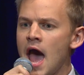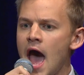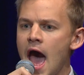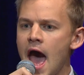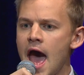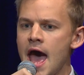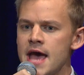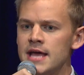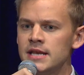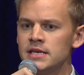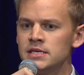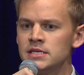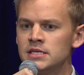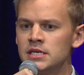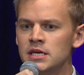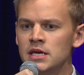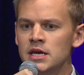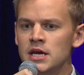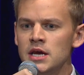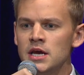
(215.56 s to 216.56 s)
And
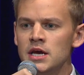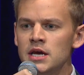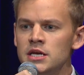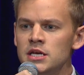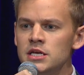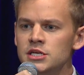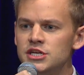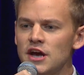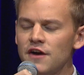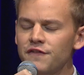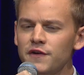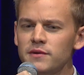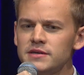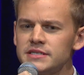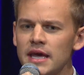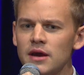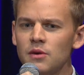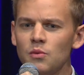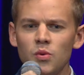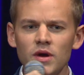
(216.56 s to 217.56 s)
Jeffrey was
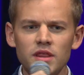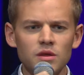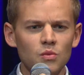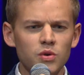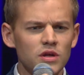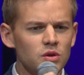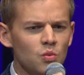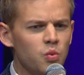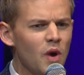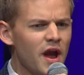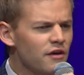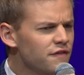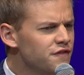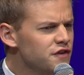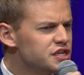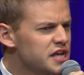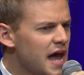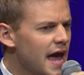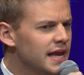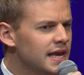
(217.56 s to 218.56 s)
like, where have you
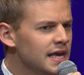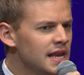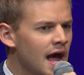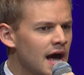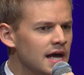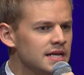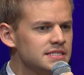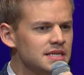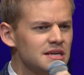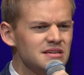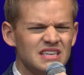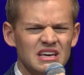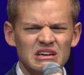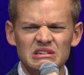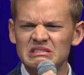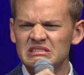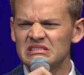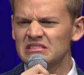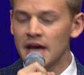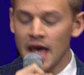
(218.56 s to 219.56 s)
taken us? And I was like,
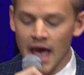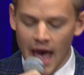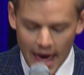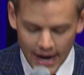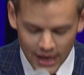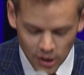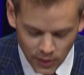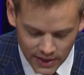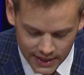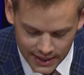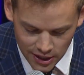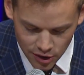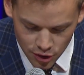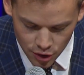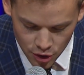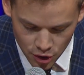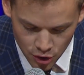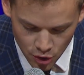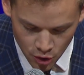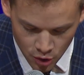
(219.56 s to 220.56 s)
oh. And I quickly
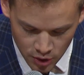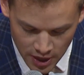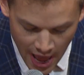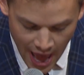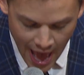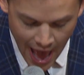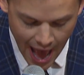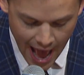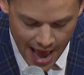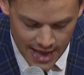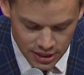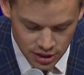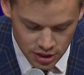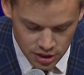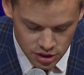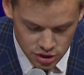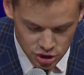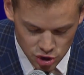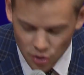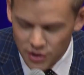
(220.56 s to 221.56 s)
Googled and
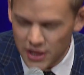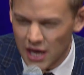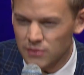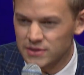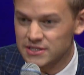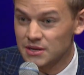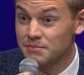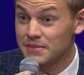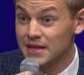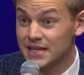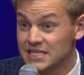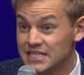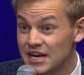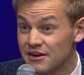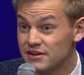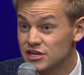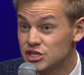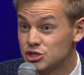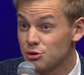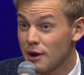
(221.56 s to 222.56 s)
saw that it was a
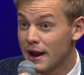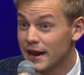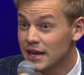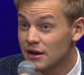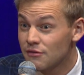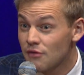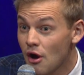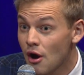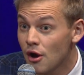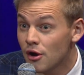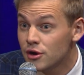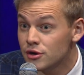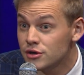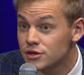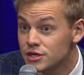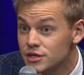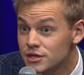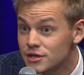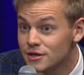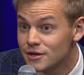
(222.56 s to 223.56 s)
military training road.
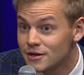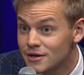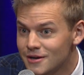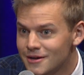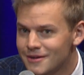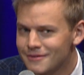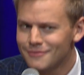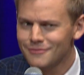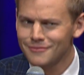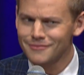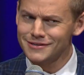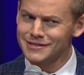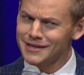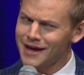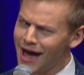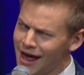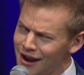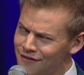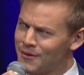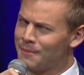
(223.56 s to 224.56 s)
It's
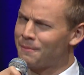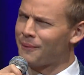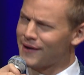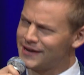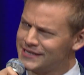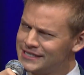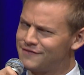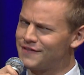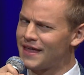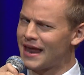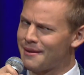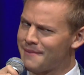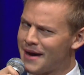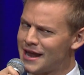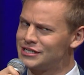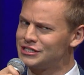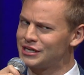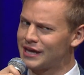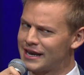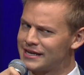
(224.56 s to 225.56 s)
kind of impressive that I
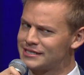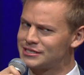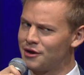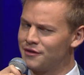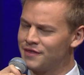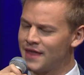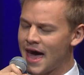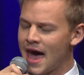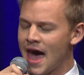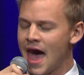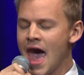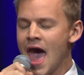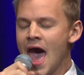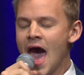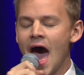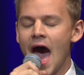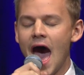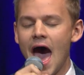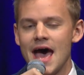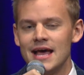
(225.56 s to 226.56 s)
managed to get us on there.
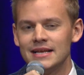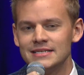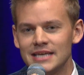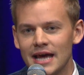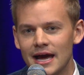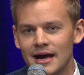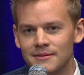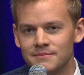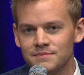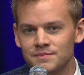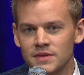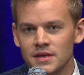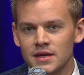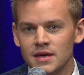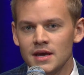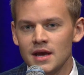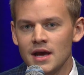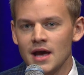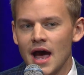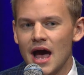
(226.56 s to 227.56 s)
And I
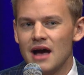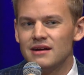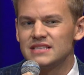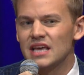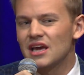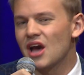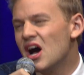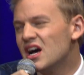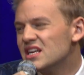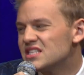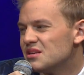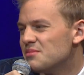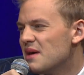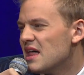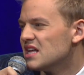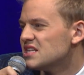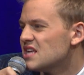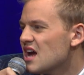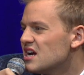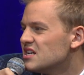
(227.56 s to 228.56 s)
was like, oh, it's a
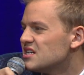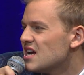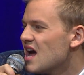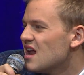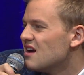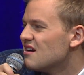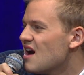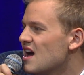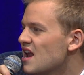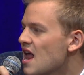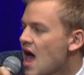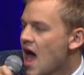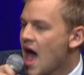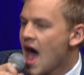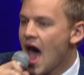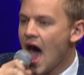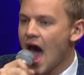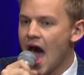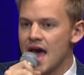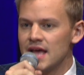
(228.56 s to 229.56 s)
military training road.
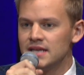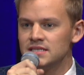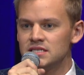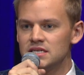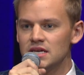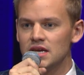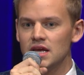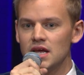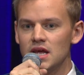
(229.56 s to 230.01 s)
And